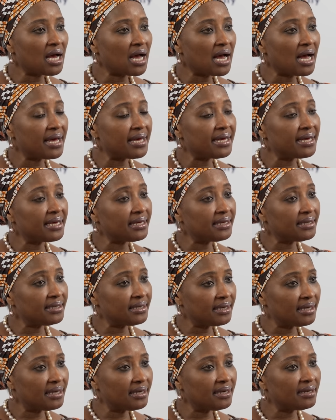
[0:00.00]
I A
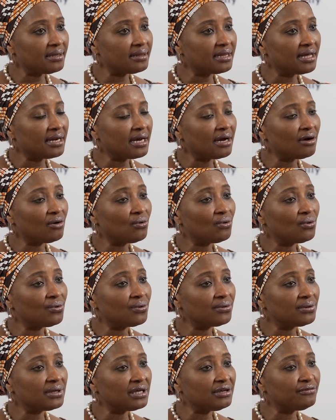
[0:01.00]
E A, that are
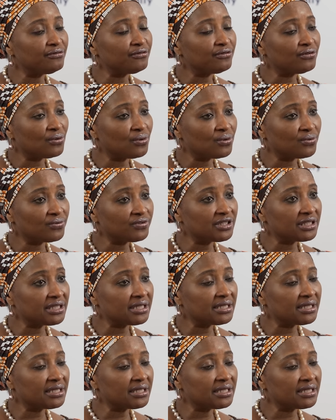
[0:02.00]
all involved